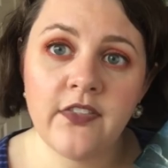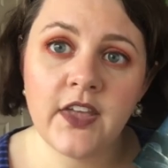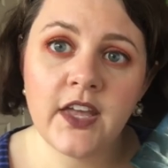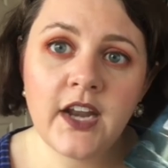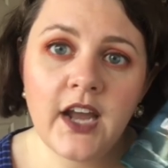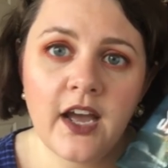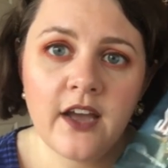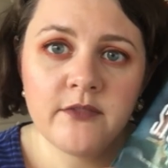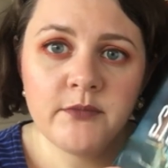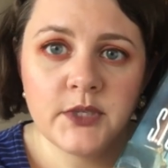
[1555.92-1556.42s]
And
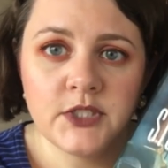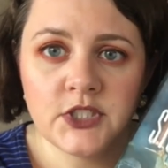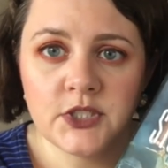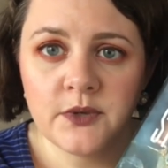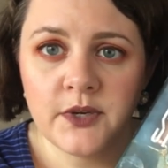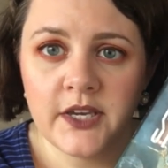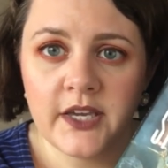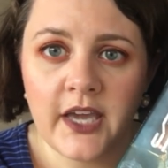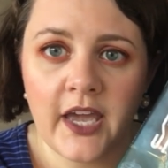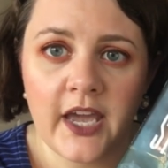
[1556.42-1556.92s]
then I've been
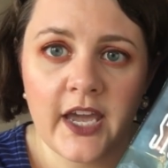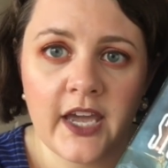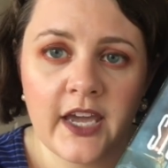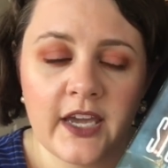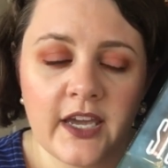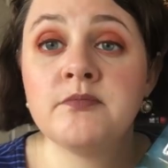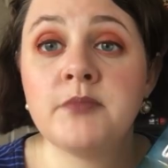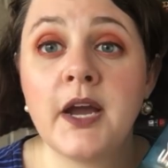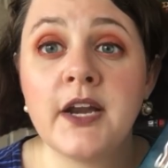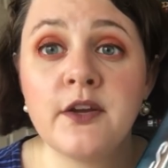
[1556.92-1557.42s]
doing
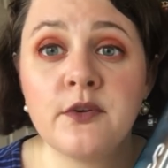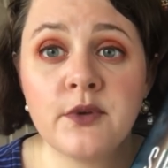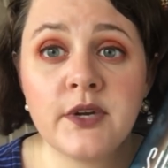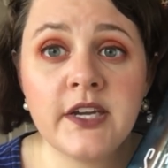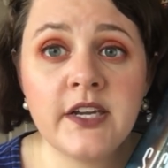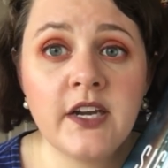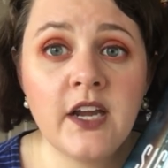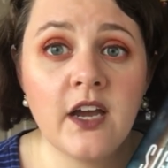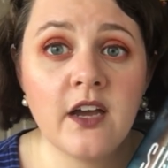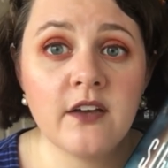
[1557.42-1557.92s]
a buddy
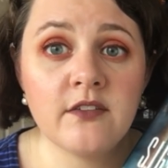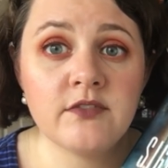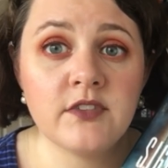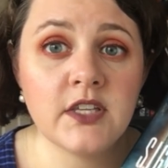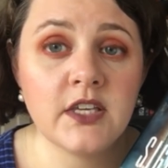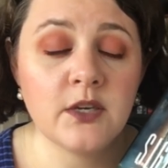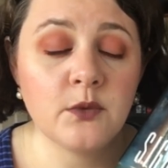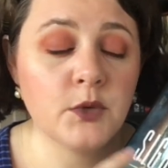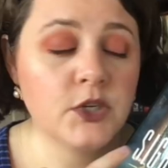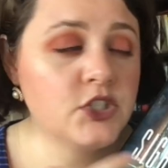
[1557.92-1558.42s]
read of
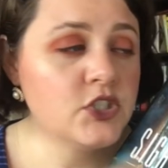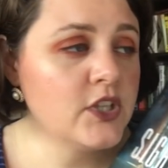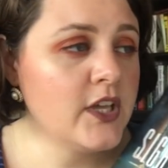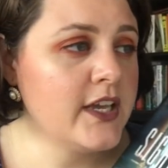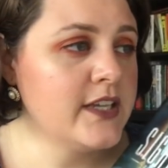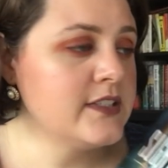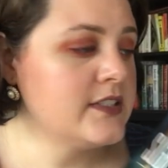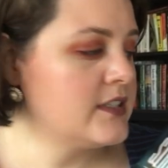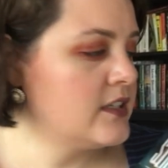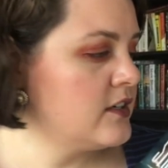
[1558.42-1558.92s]
the
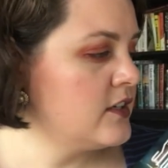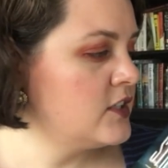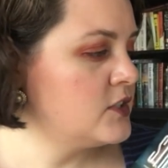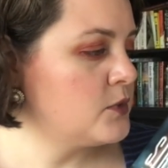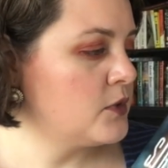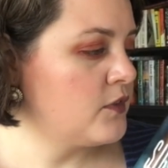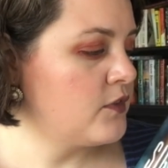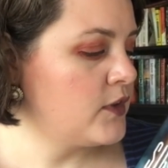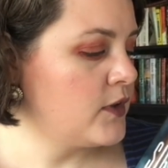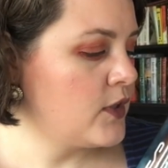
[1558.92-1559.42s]
Witchland
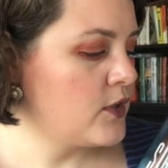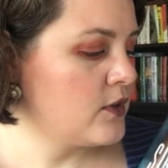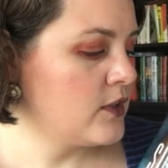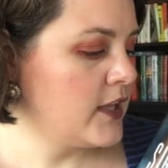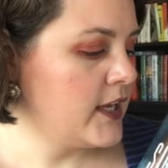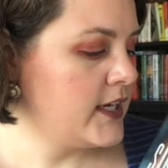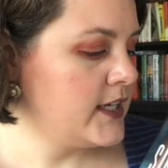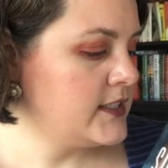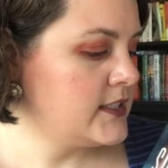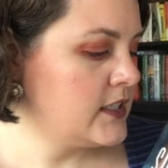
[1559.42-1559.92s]
series with a few other
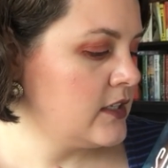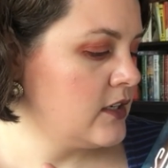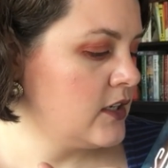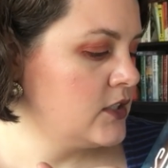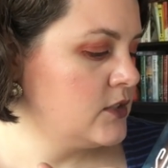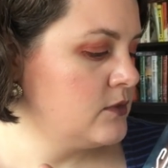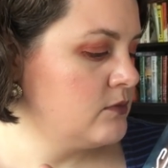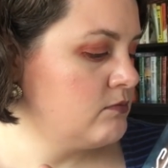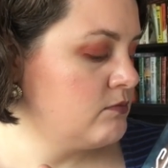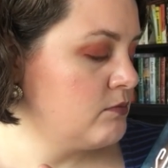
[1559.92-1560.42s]
ladies here
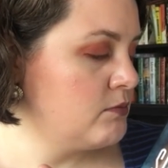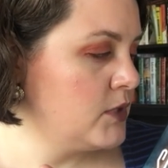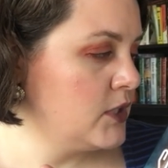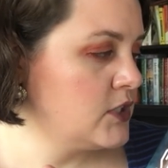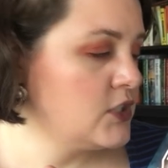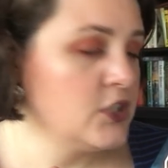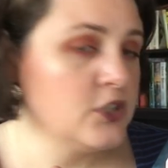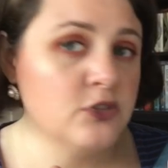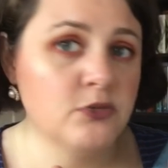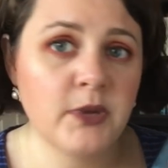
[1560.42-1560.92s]
in
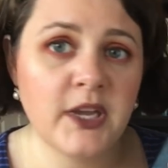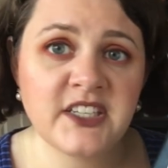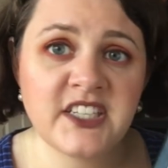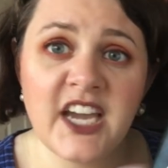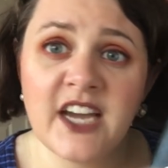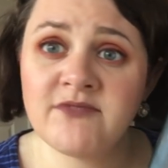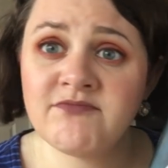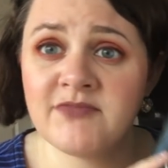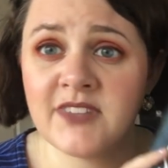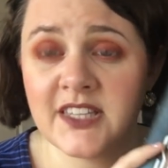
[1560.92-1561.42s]
booktube and
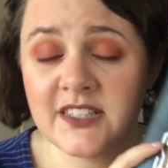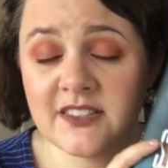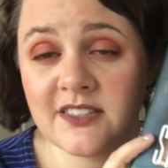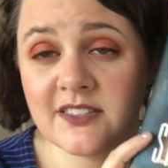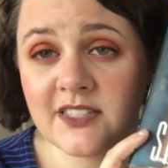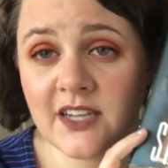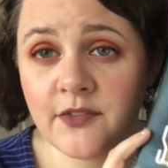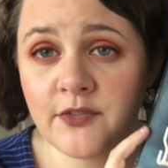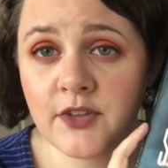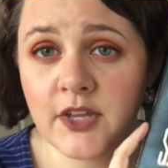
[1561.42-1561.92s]
yeah this
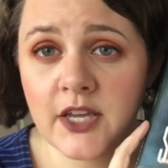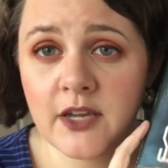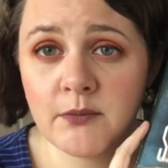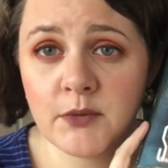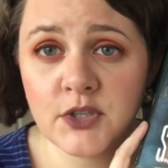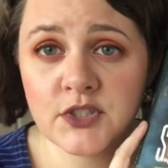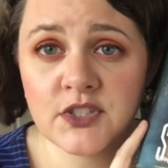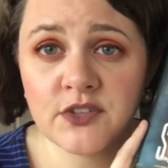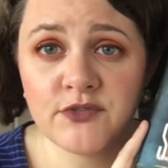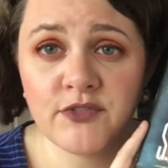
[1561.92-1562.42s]
is definitely
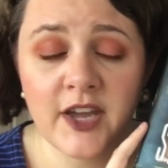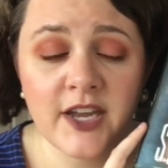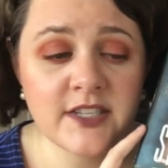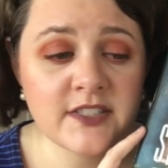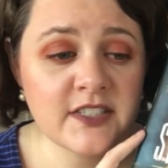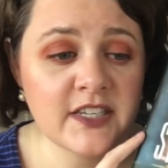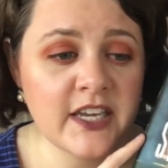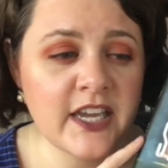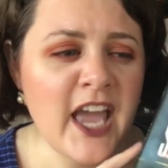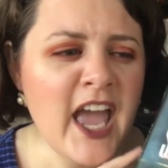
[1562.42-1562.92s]
immersive
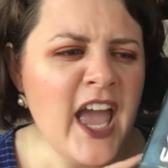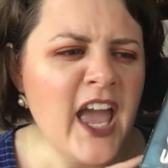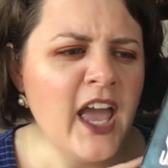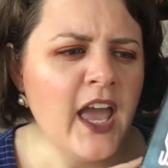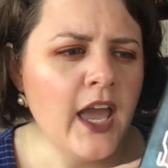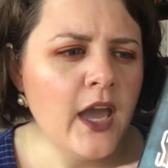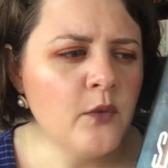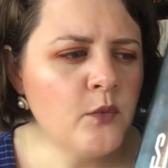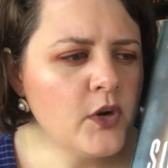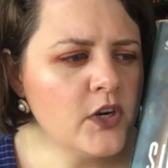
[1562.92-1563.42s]
fantasy
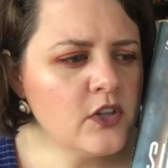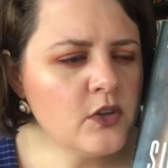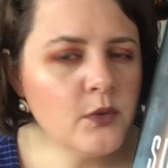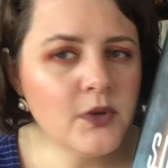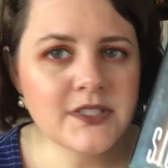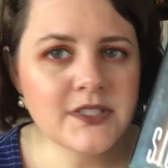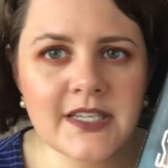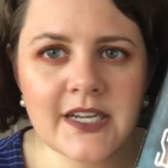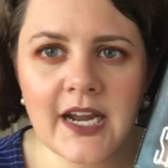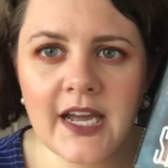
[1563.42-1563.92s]
and one of the
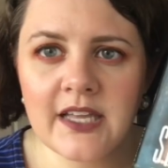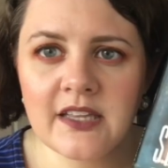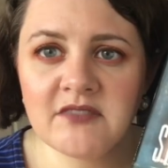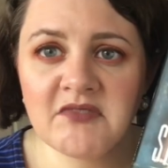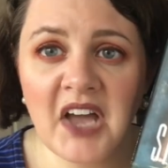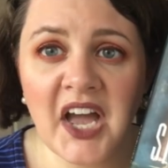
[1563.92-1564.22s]
that I,